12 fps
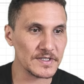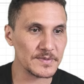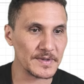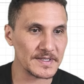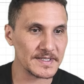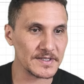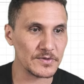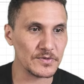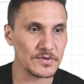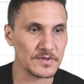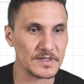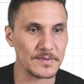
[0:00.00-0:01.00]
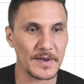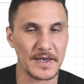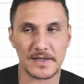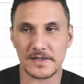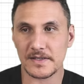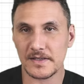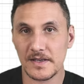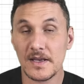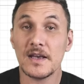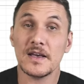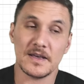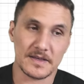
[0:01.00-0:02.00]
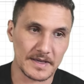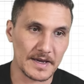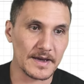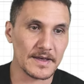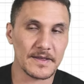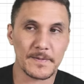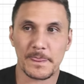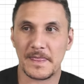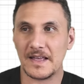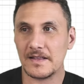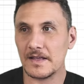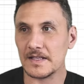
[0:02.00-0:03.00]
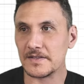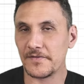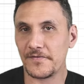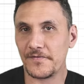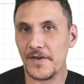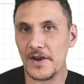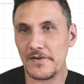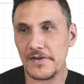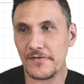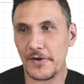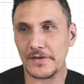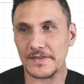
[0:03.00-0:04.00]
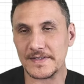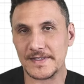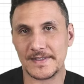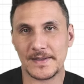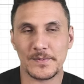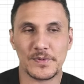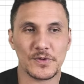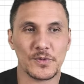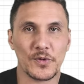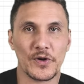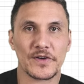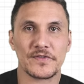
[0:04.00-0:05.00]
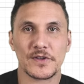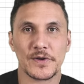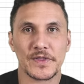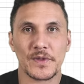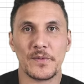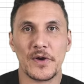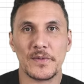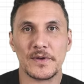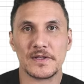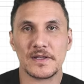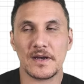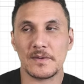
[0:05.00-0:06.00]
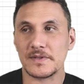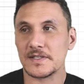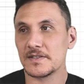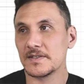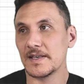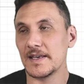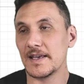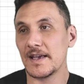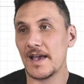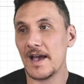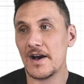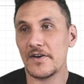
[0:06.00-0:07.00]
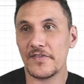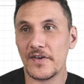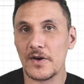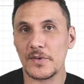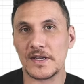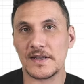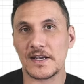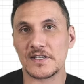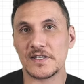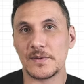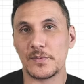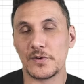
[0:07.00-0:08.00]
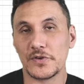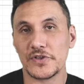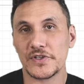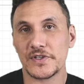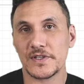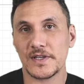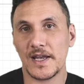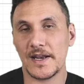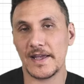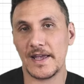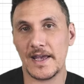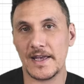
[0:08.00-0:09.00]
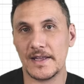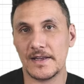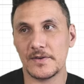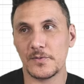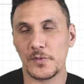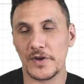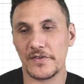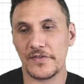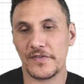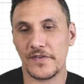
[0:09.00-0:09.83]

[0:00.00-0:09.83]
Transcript: but still demand? Yeah, it's a very, very simple workflow at the moment. I'm just seeing how far we can actually push n8n with